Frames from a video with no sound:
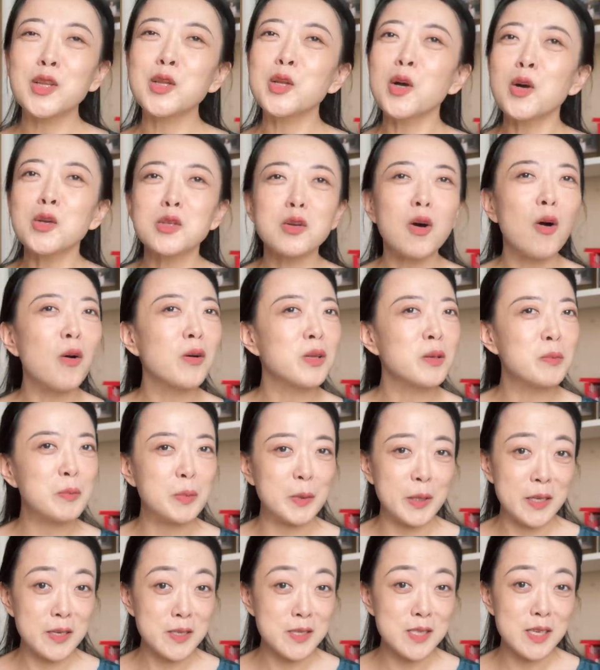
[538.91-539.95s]
Not all the
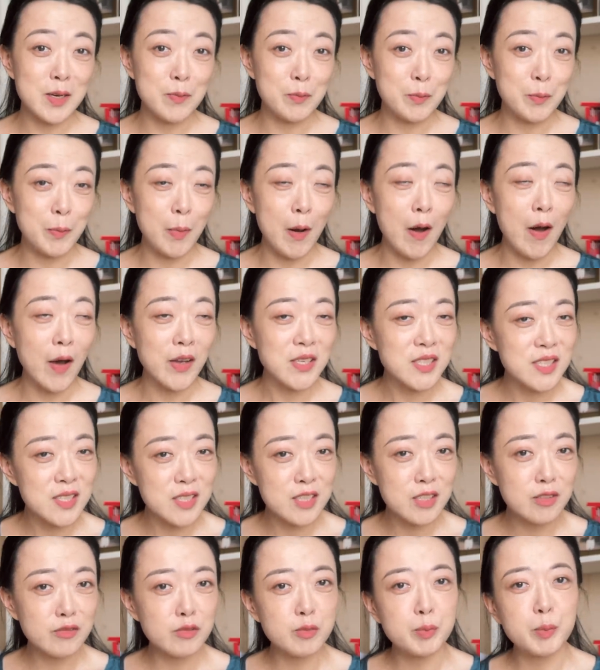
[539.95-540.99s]
buzz are
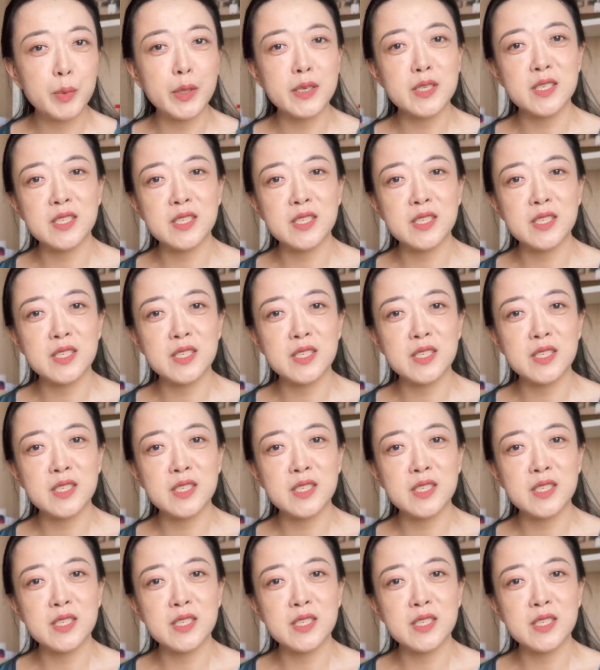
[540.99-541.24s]
positive, but